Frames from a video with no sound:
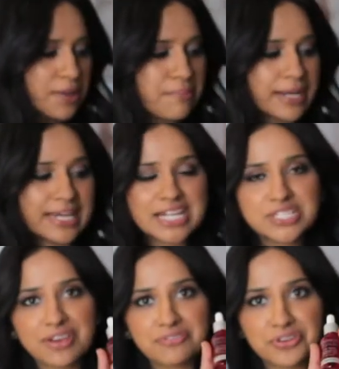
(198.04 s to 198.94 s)
My
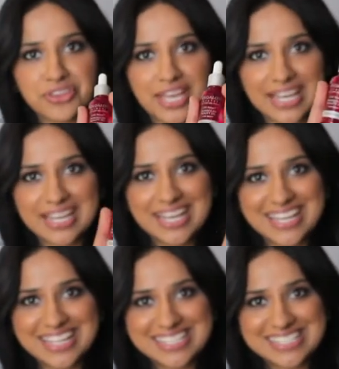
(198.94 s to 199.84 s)
next favorite thing
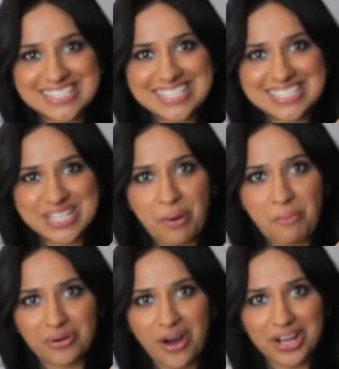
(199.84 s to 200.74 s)
is this
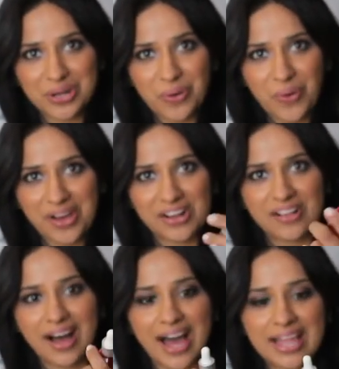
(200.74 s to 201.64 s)
Moroccan
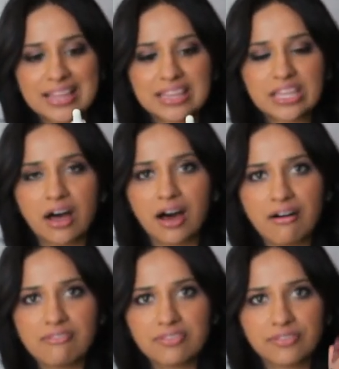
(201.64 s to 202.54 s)
oil. I
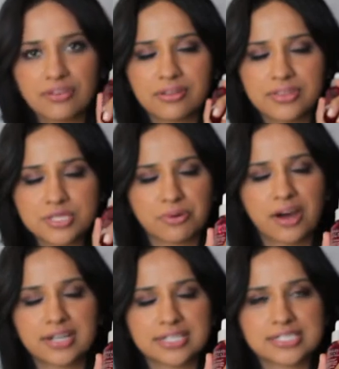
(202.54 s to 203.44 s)
love this
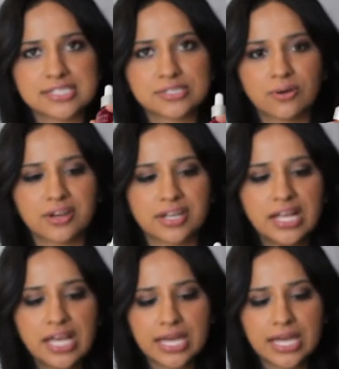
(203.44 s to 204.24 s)
product. It's so good.